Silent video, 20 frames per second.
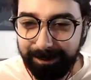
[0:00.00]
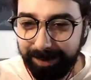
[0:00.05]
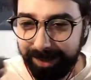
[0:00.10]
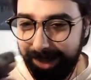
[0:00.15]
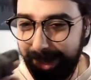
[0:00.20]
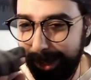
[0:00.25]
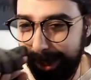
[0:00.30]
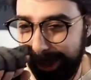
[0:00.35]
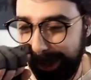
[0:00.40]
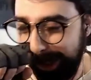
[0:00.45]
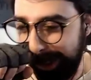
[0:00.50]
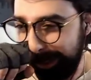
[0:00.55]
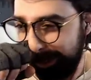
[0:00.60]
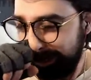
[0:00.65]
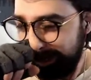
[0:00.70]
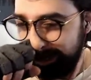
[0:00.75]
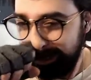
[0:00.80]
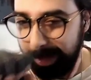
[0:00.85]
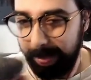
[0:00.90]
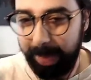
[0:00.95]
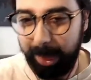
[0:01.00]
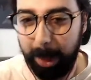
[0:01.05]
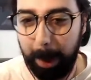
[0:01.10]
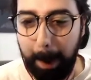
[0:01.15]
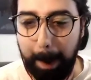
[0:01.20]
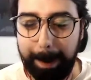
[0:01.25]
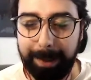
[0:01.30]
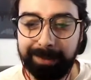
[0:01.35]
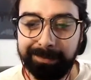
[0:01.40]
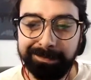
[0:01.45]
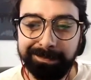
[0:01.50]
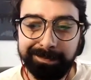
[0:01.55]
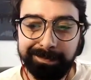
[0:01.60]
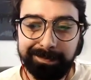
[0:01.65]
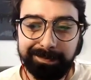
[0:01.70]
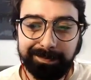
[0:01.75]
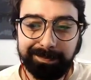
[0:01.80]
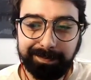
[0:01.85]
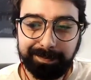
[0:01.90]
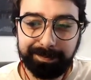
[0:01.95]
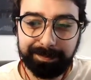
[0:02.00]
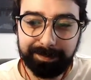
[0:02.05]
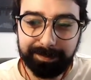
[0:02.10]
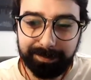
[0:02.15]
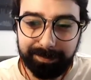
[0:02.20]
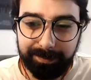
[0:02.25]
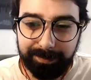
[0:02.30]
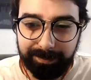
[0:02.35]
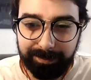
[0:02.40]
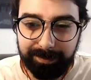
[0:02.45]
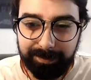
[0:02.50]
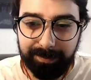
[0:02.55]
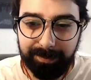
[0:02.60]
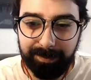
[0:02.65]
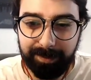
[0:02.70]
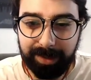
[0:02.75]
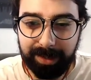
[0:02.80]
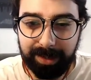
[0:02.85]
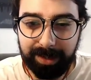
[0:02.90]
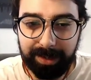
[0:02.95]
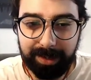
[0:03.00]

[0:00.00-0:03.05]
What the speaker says: No one is speaking in this clip.